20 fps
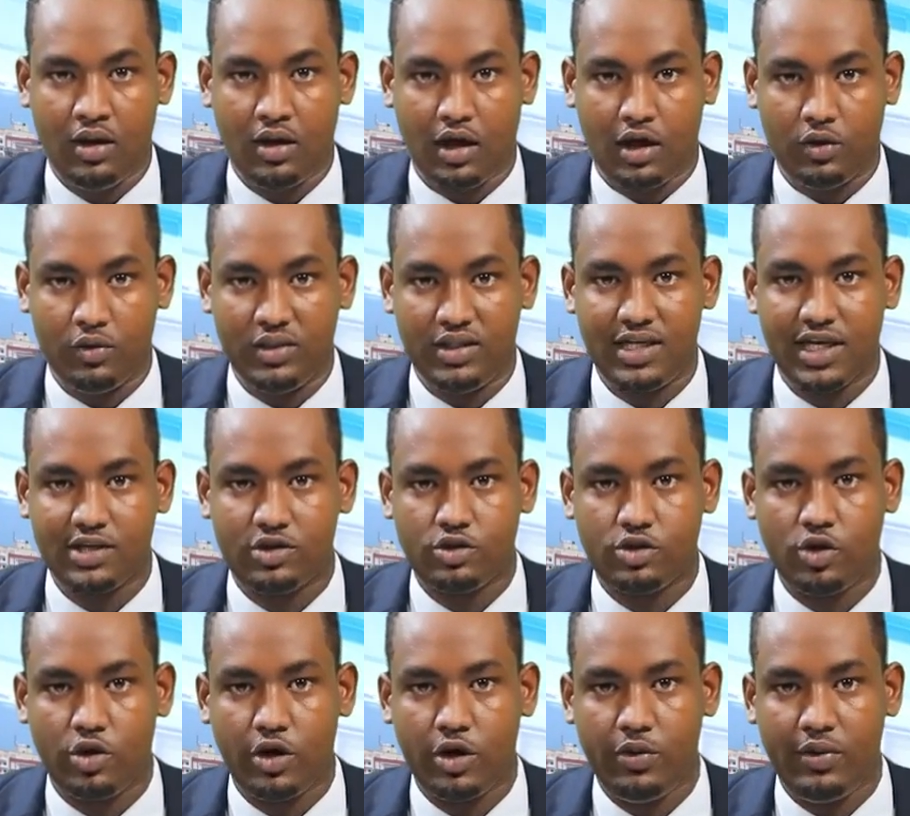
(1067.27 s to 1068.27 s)
And with that
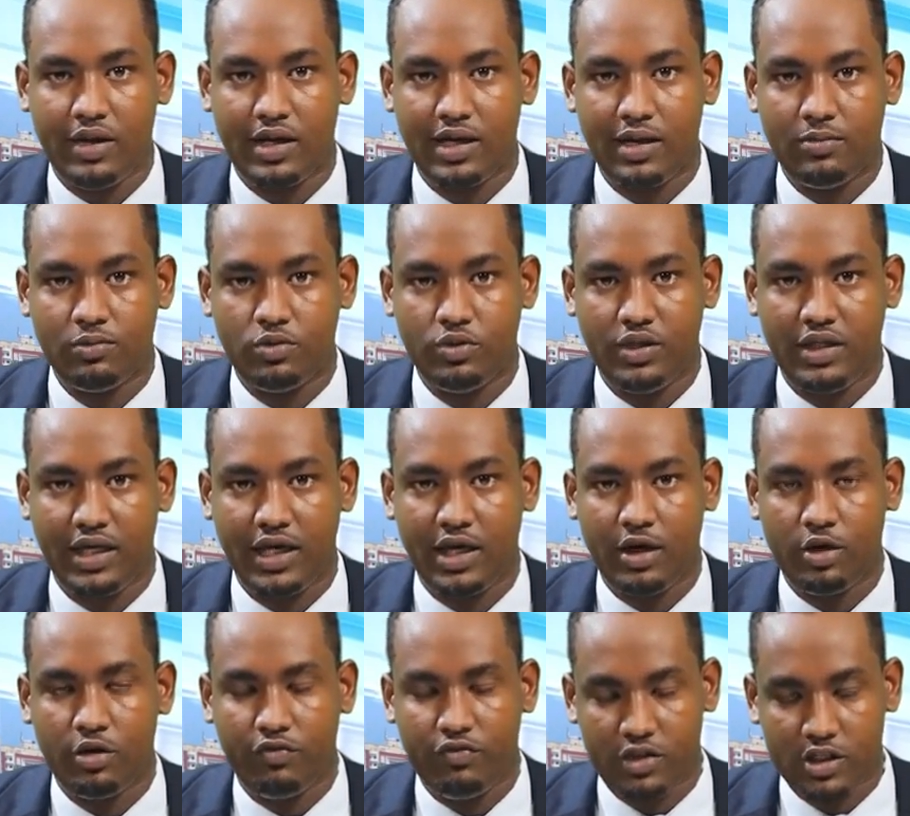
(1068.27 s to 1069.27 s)
story, we come to the
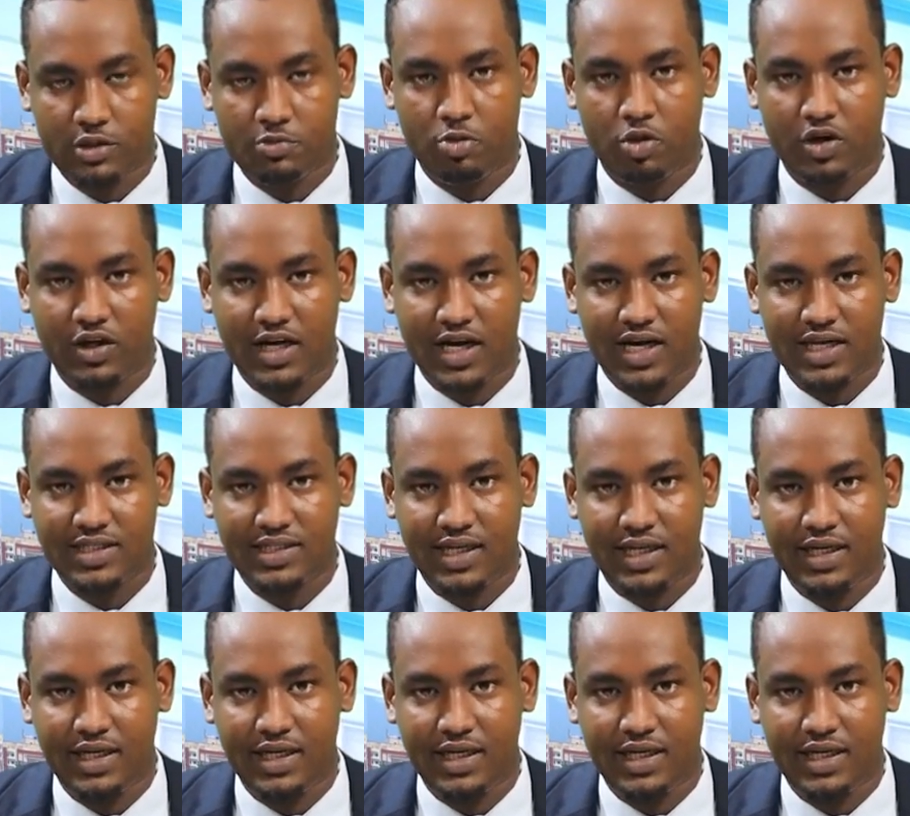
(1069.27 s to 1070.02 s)
end of this broadcast,